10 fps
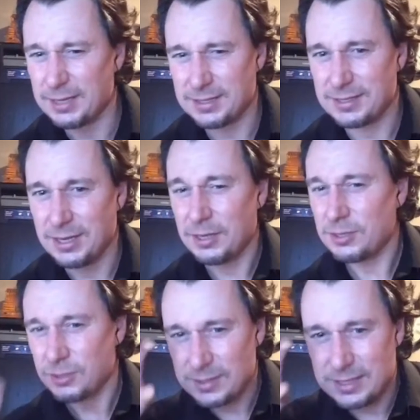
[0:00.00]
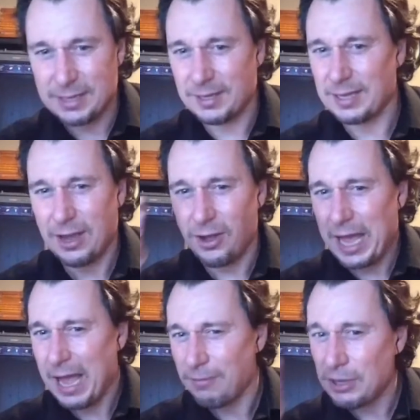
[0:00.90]
It's like
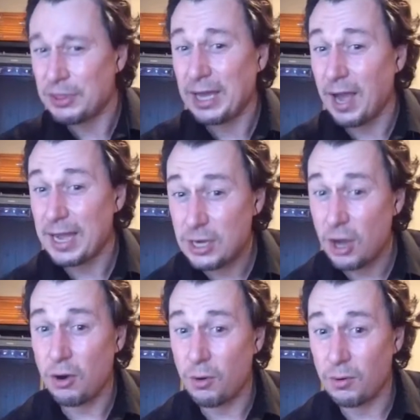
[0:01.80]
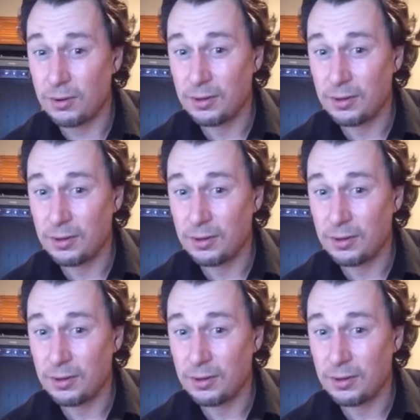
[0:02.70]
everything I know